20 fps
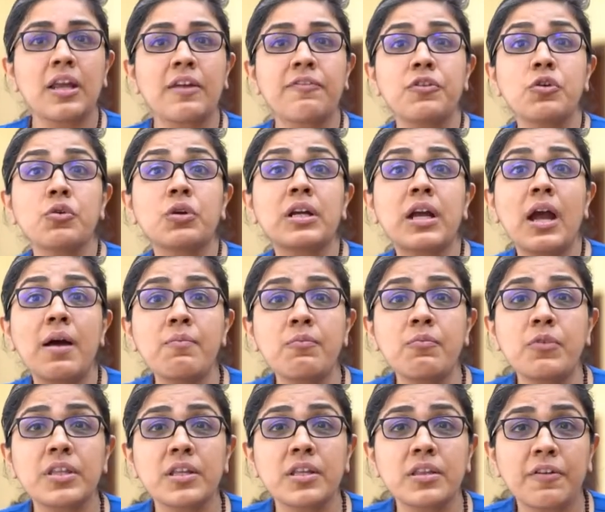If you
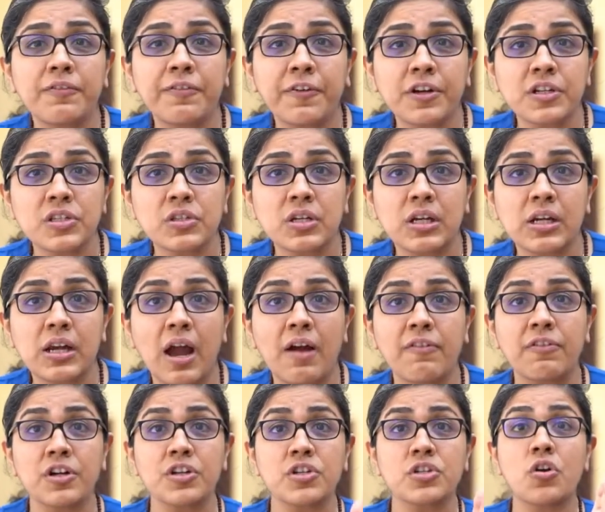come within the first 3
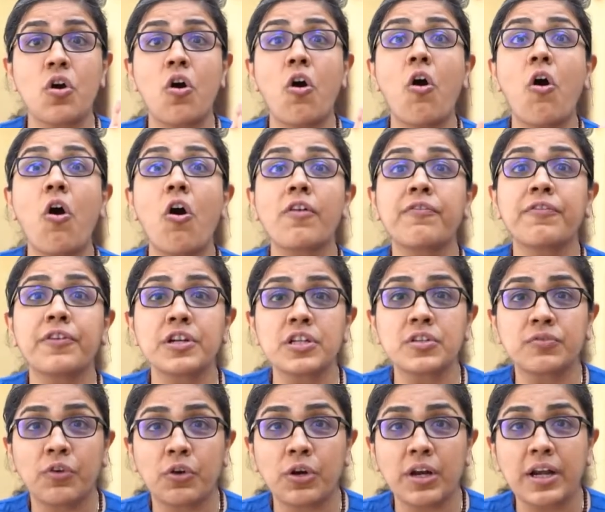hours or
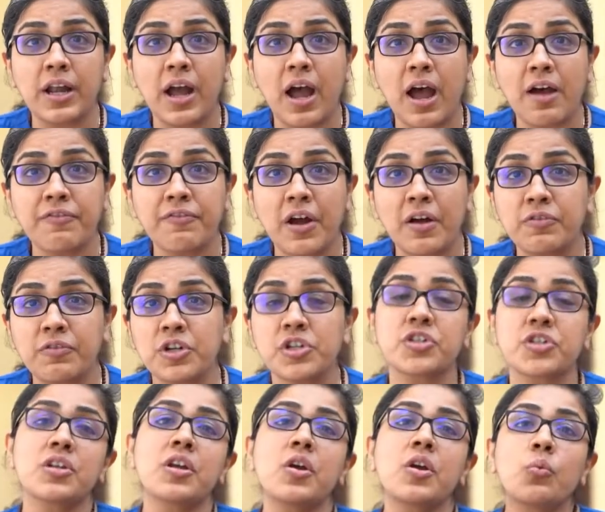first 4.5
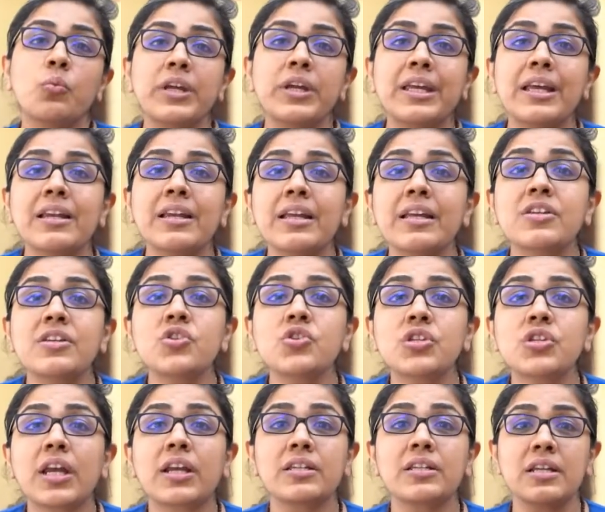hours, we can
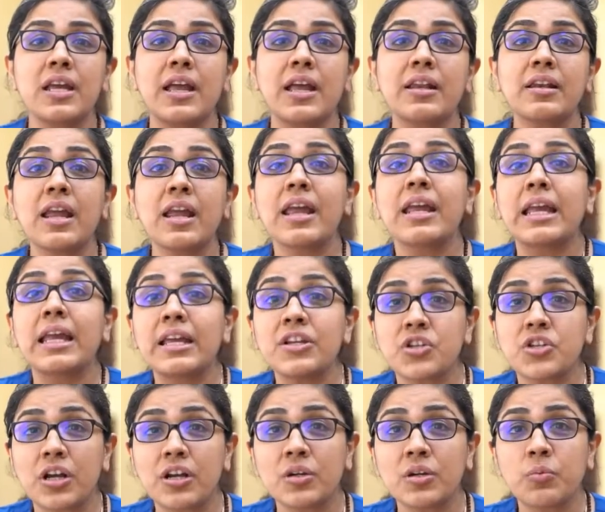inject an
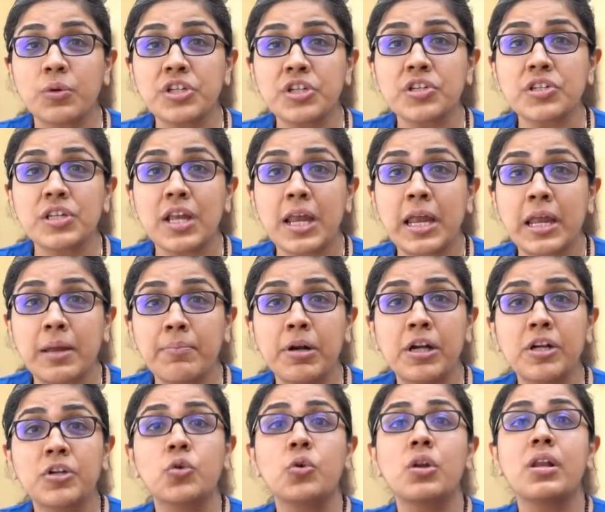agent which is
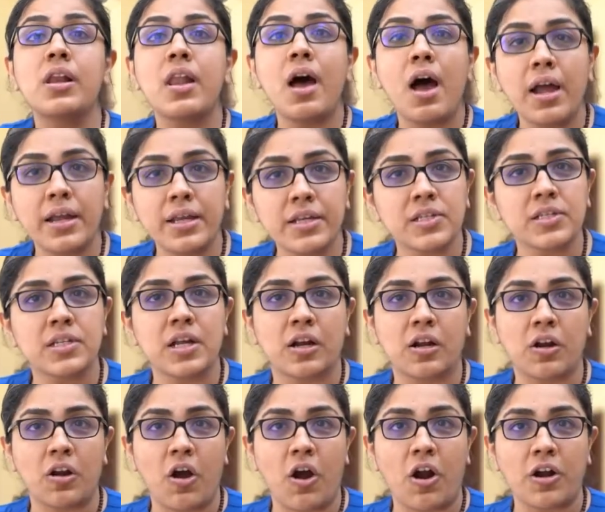able to lyse the
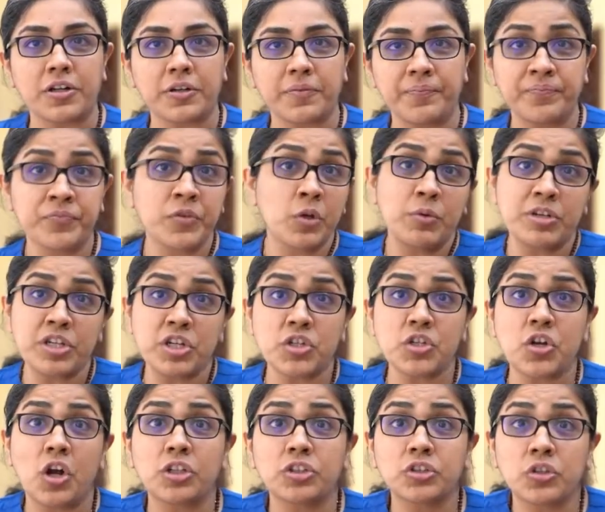clot, which is
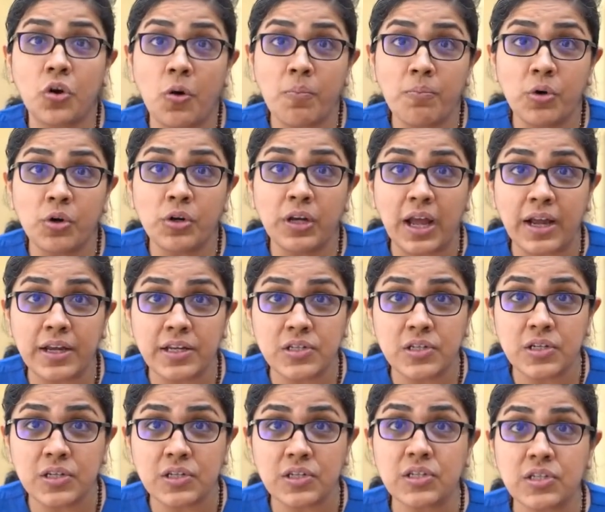called
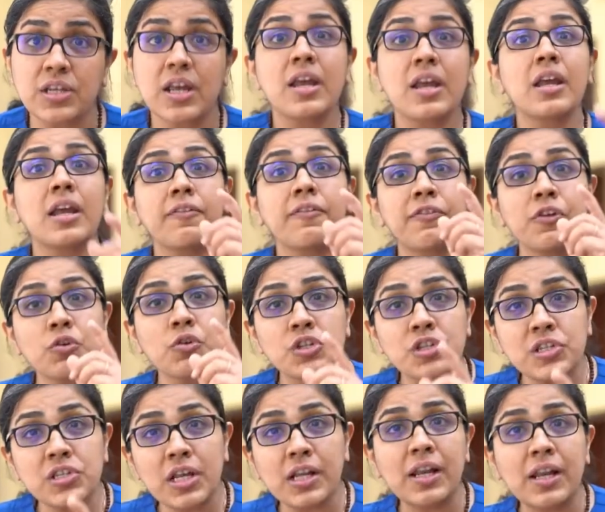thrombolysis. If you
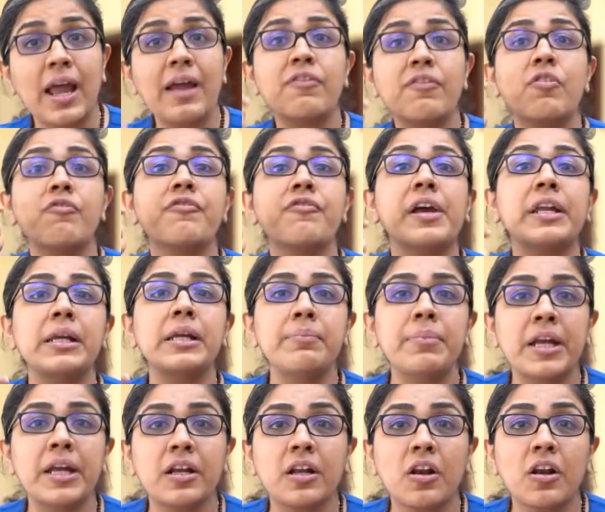still have a very
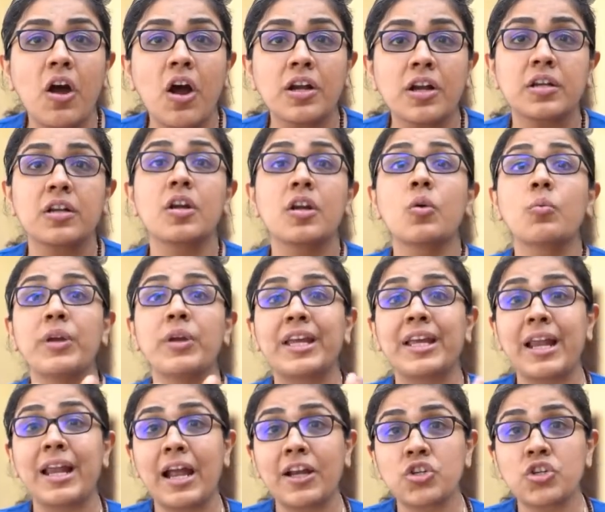big clot, we
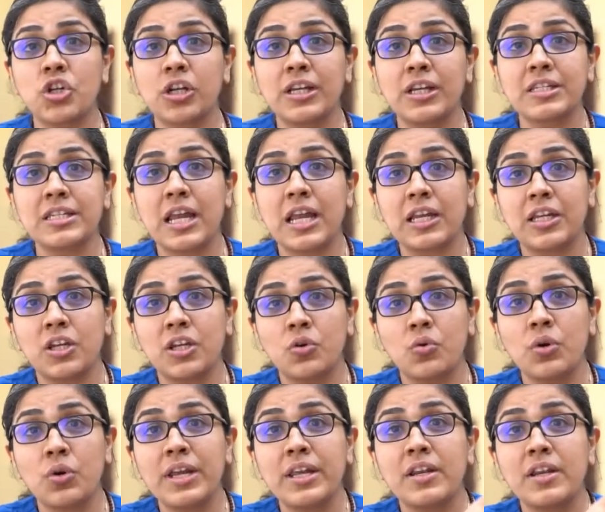can actually take
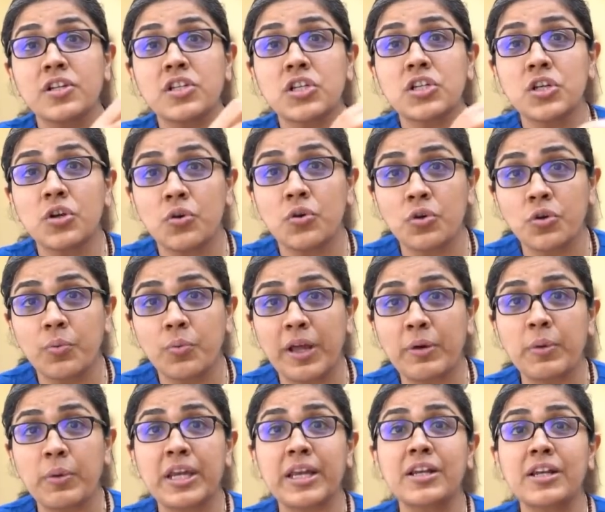you in a suit
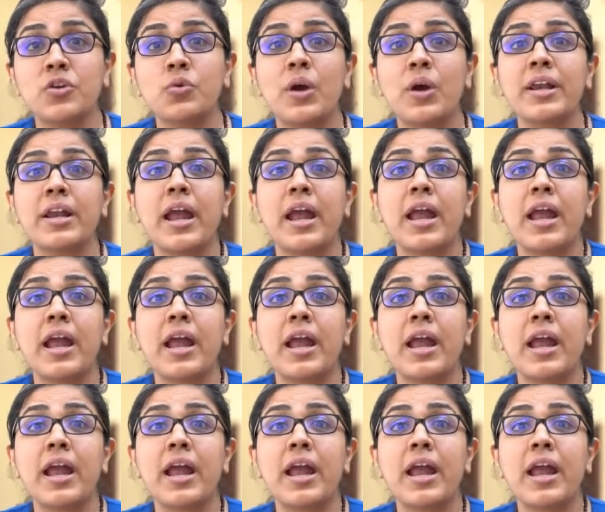where we can do an